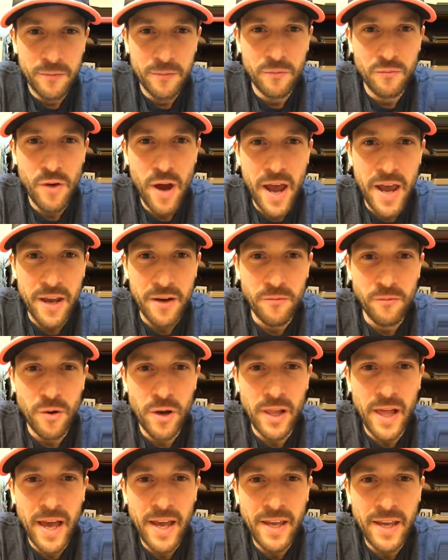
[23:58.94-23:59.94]
Right.
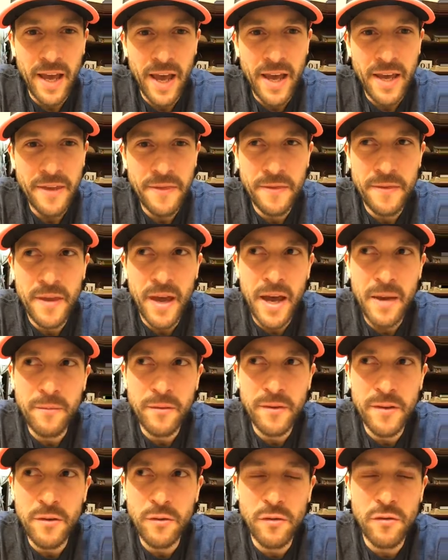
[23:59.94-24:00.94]
Well, I, I, I'm
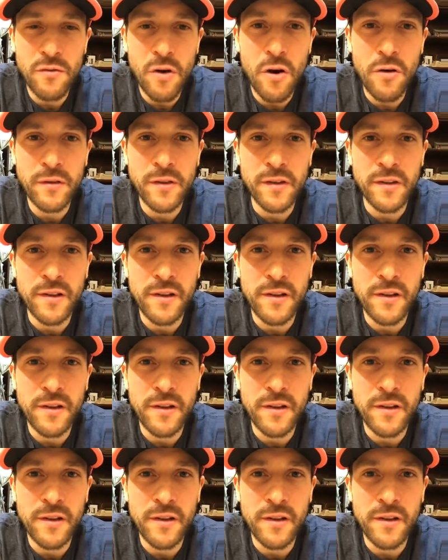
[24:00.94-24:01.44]
still growing this